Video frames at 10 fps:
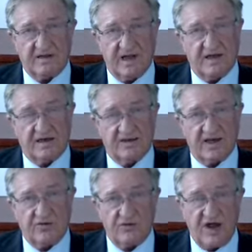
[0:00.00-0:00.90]
then
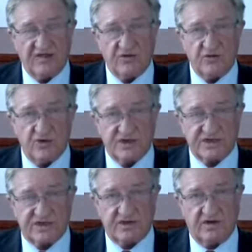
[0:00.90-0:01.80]
they run the
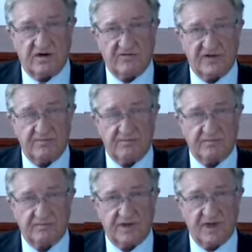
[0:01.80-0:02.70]
risk of
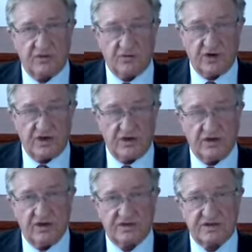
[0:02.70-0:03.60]
him getting
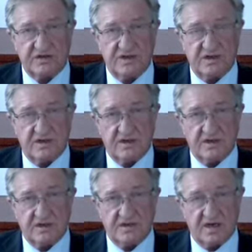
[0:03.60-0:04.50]
re-hurt.
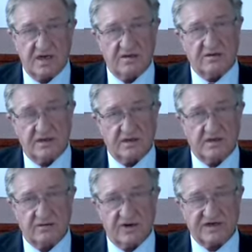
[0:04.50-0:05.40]

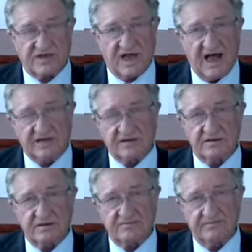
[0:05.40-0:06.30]
So, whereas
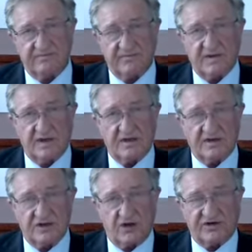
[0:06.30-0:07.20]
Carlton
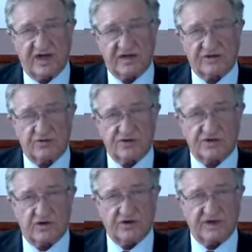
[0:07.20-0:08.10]
did not take the
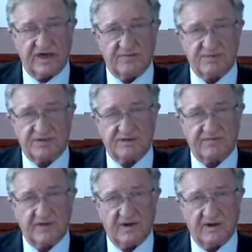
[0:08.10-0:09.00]
risk on Gibbs,